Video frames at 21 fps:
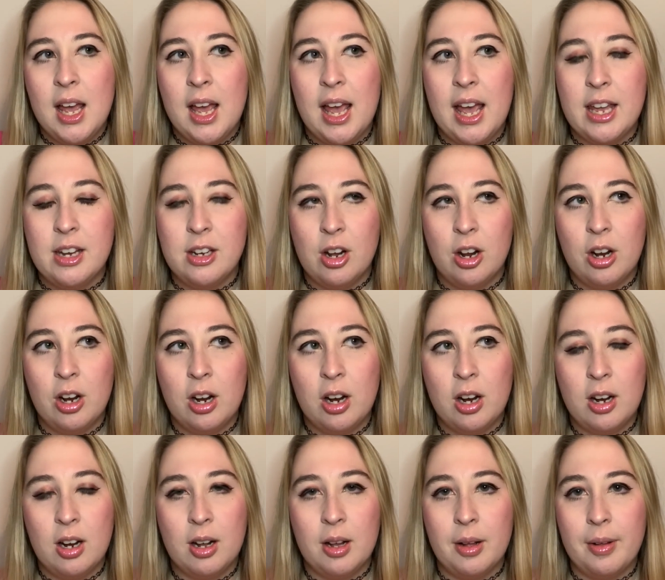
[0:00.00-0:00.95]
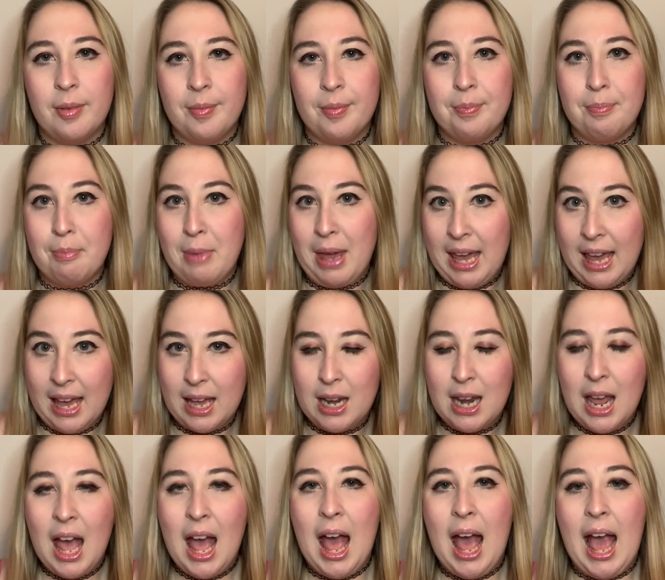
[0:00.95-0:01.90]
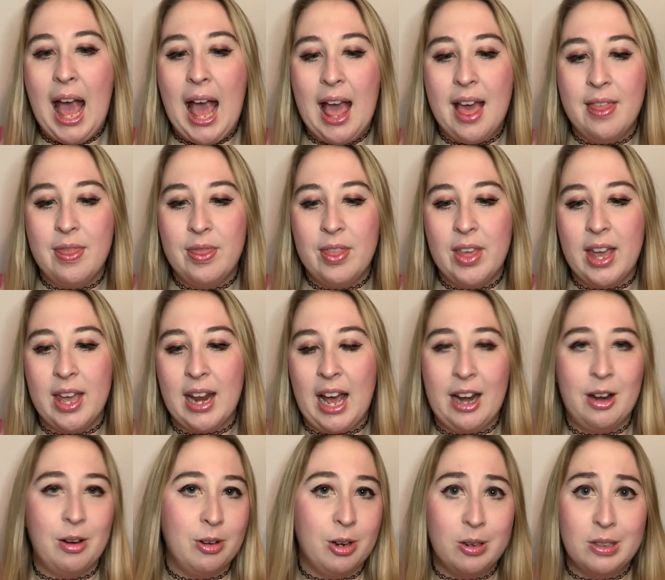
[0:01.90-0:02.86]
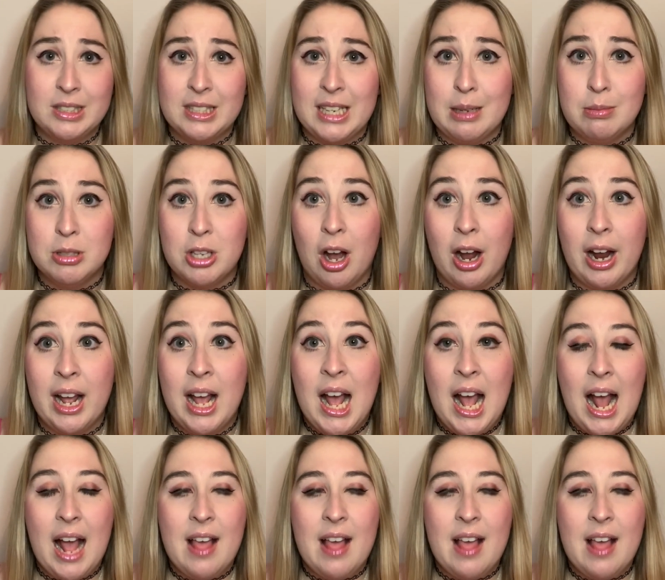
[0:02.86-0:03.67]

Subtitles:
and her man. And then, I don't know his name, sorry.